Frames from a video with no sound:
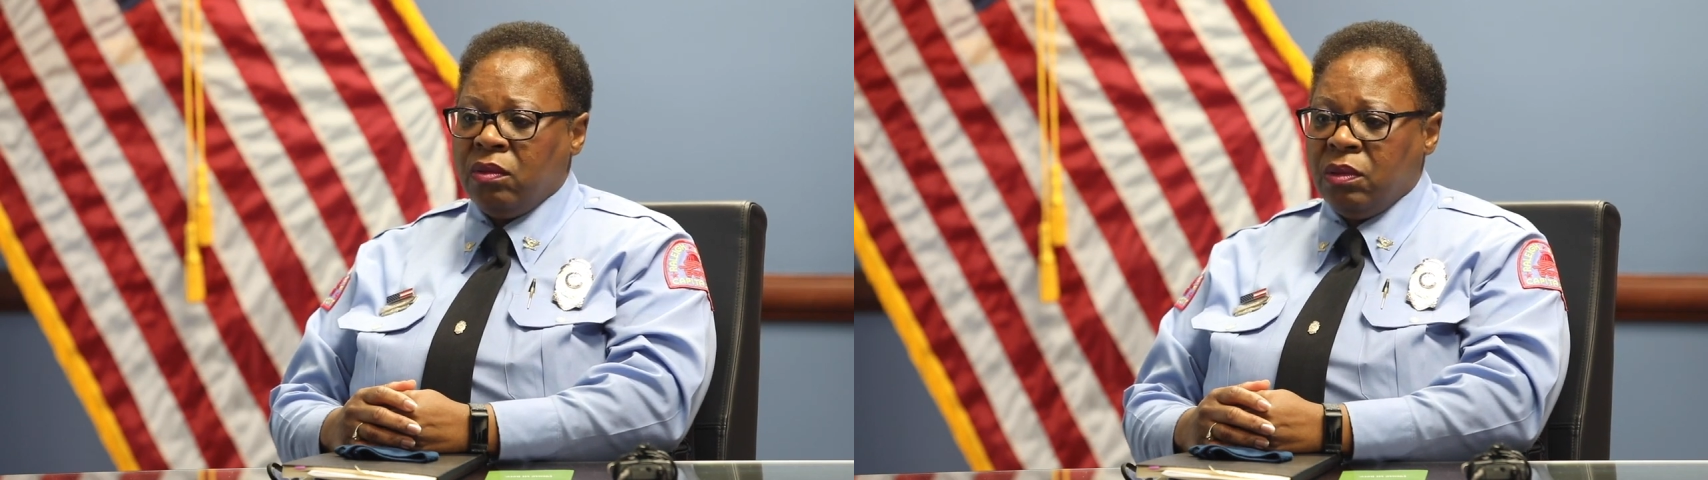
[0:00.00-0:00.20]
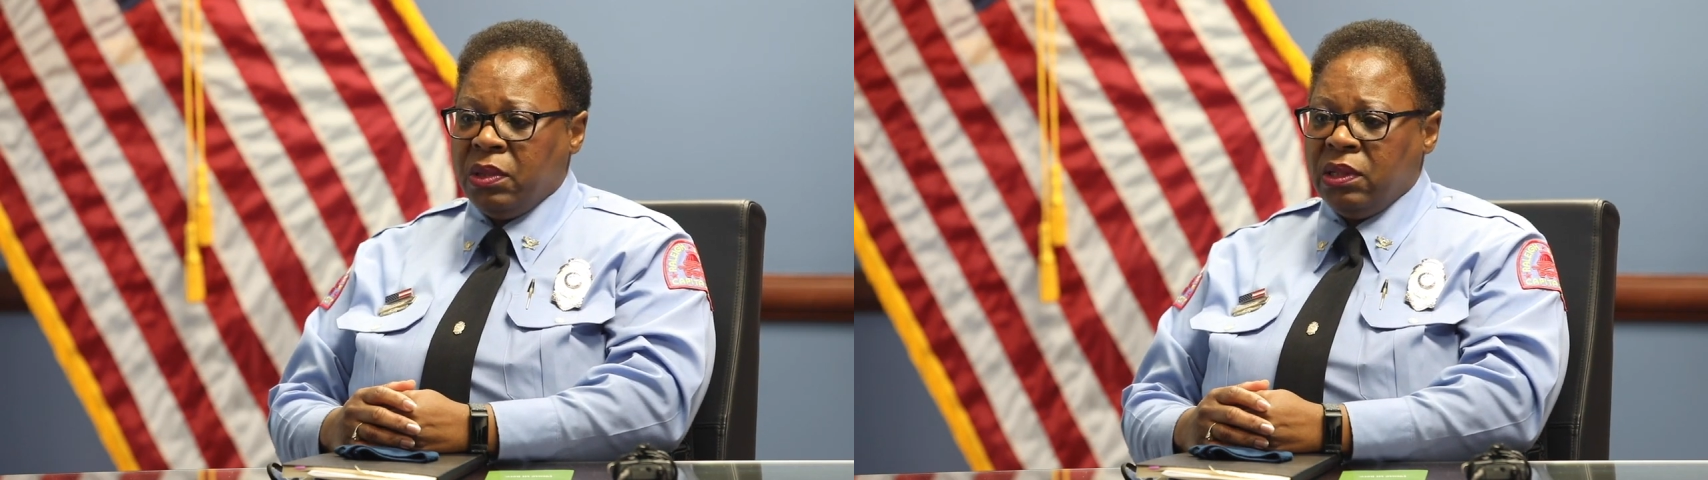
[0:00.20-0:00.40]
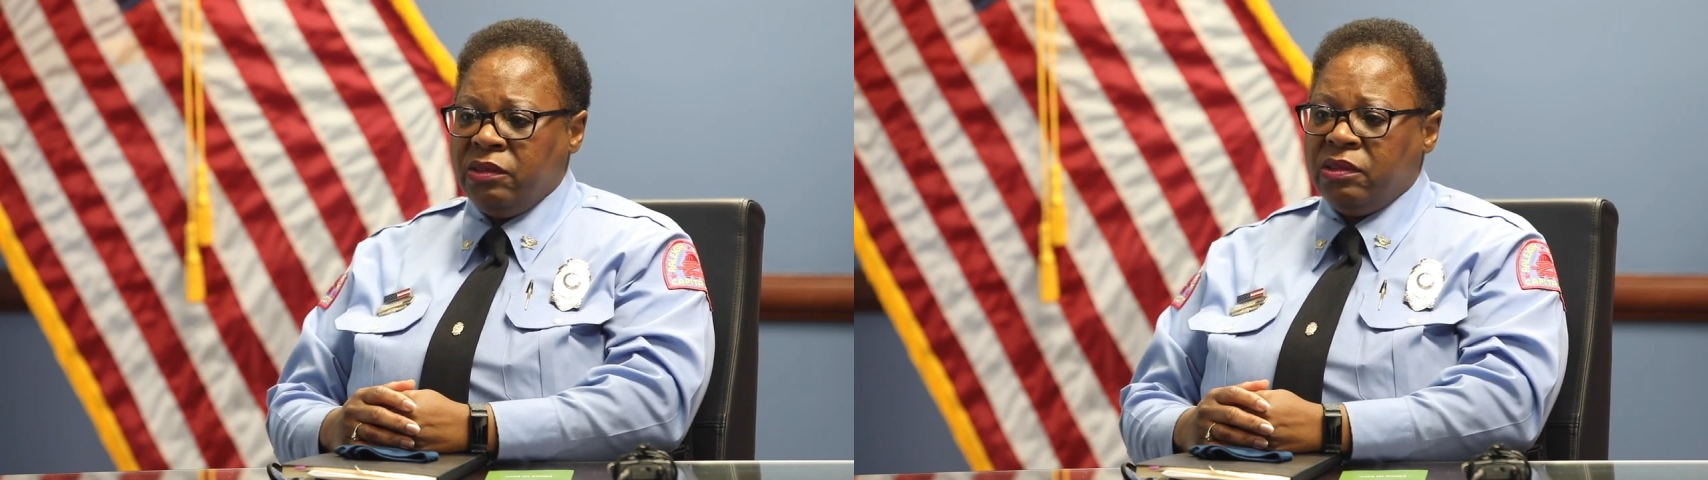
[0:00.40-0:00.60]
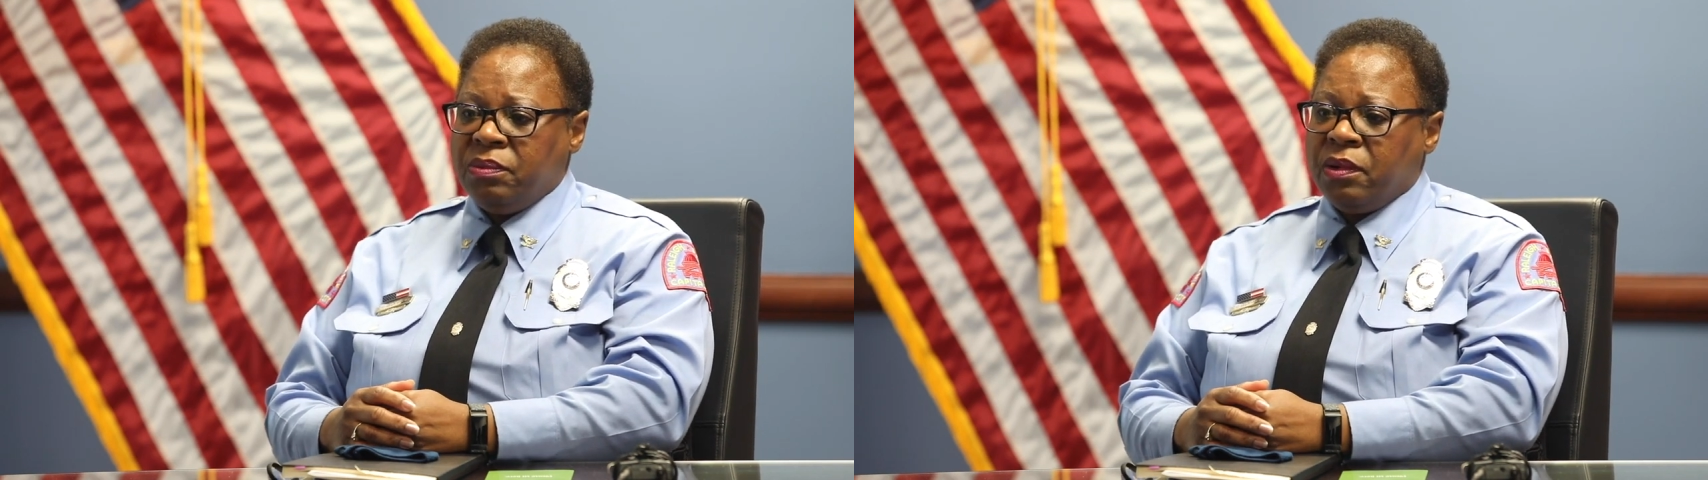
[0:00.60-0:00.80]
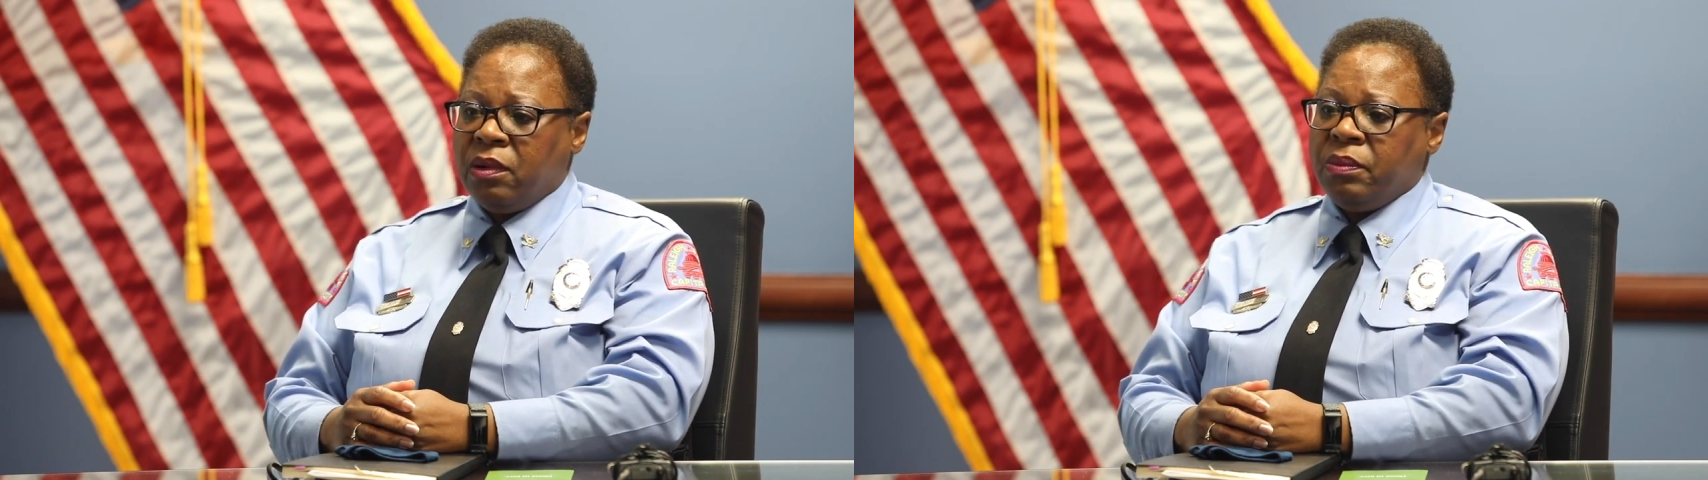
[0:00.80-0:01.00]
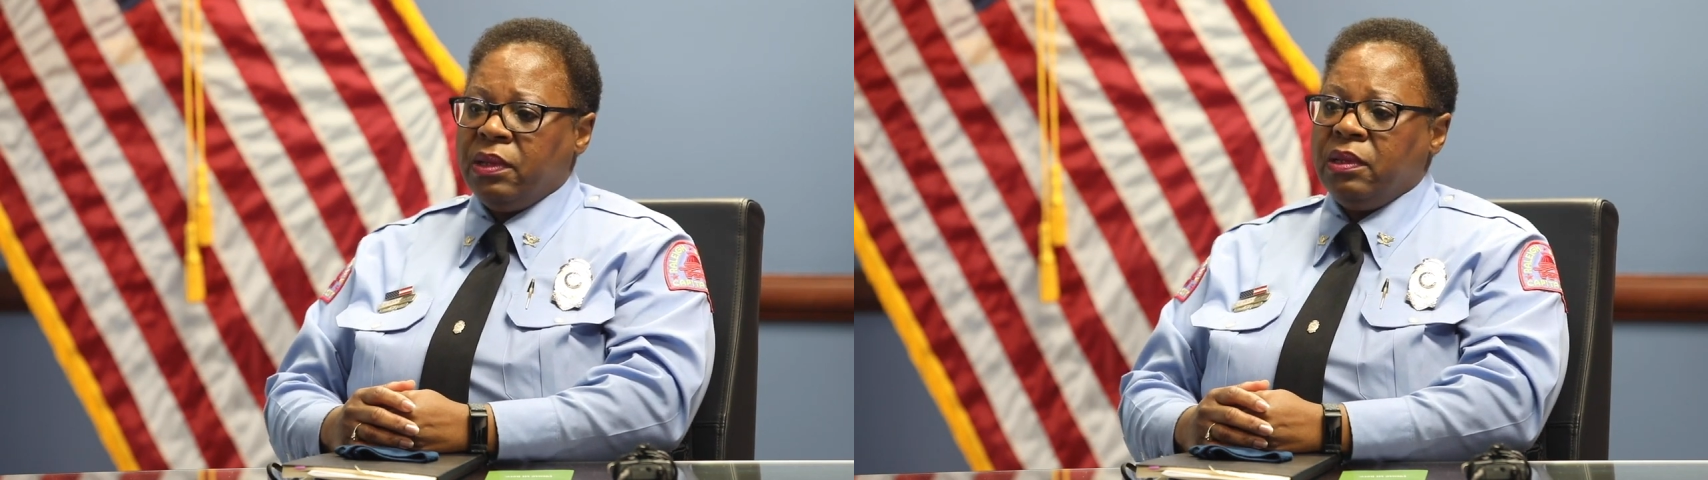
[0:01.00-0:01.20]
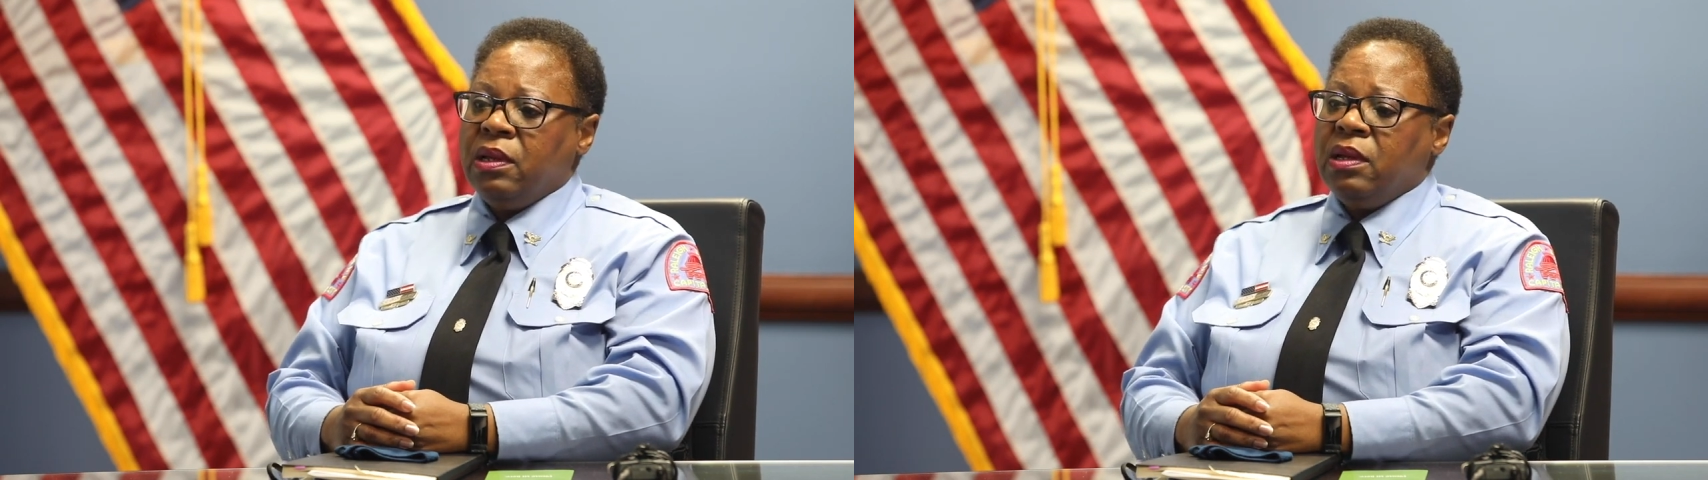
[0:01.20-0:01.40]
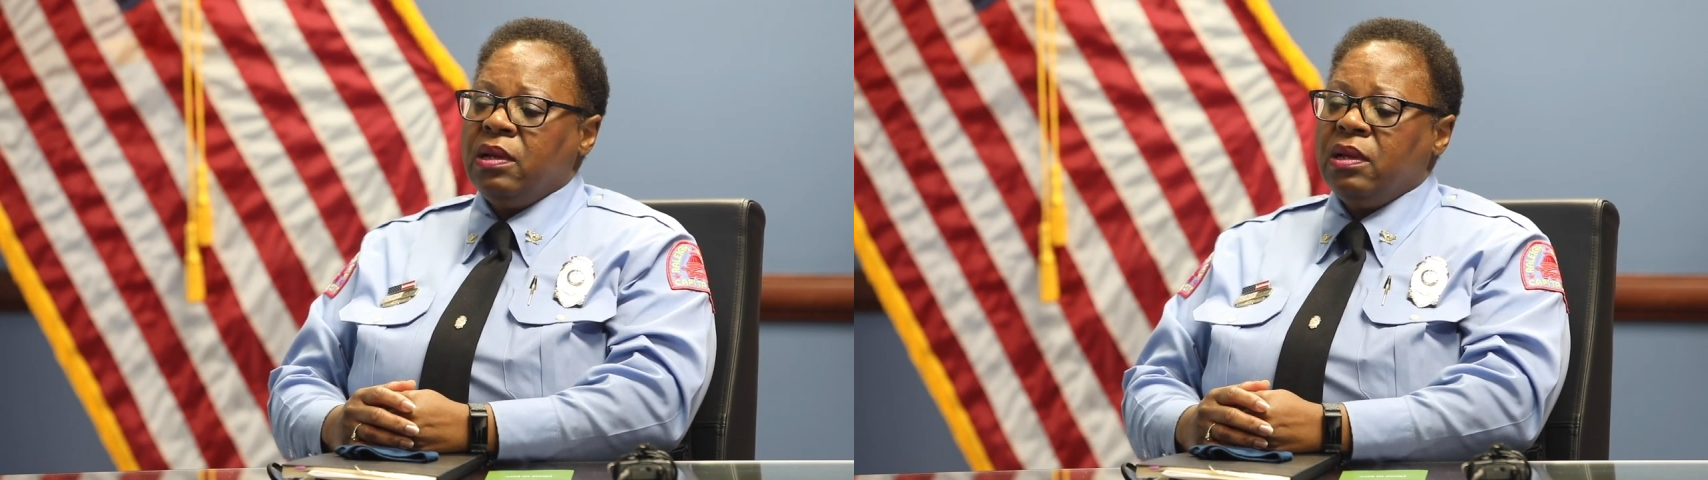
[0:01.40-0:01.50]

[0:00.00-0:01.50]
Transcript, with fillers: on the police department,